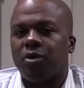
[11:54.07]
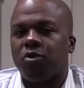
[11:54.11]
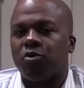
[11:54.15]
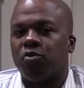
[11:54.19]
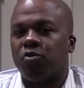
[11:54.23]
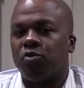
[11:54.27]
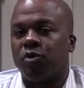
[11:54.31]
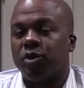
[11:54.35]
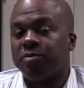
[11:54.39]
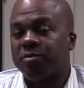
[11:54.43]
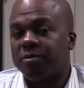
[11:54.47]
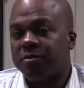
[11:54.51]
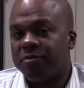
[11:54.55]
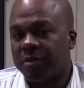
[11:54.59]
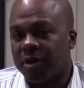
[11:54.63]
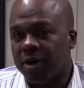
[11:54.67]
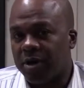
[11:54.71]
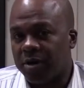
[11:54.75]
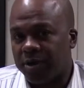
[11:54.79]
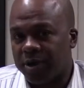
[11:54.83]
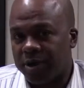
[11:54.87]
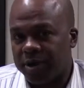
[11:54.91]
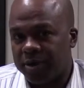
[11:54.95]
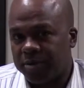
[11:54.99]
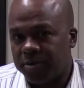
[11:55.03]

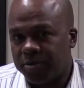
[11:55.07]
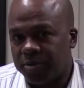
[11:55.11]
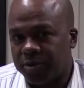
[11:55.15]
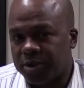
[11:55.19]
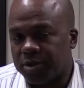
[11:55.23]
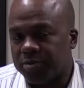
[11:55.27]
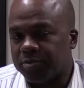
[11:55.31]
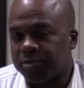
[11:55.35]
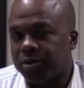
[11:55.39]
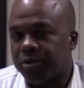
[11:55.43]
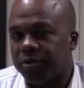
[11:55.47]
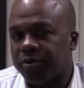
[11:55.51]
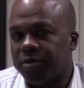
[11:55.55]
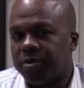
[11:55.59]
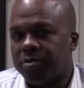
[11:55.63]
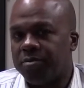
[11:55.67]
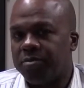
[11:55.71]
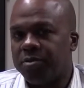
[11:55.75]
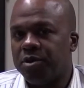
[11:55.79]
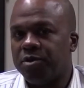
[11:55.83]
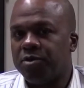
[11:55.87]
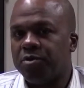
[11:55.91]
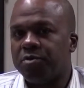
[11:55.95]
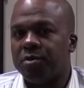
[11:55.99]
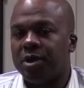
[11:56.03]
ribavirin, which are both
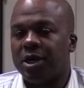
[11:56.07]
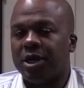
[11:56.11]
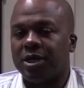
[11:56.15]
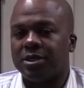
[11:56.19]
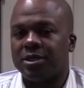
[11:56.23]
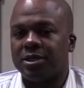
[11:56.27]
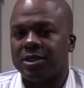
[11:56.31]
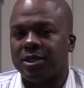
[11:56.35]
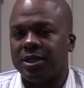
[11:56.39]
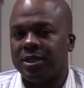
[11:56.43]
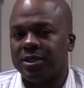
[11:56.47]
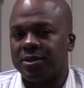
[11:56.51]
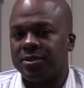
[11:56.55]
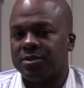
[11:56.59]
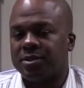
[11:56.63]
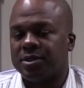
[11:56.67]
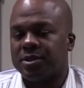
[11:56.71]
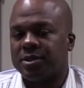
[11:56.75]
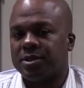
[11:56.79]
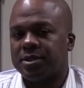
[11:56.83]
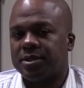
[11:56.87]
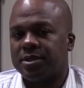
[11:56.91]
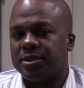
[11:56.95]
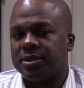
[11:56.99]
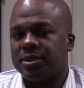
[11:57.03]
immune modulators,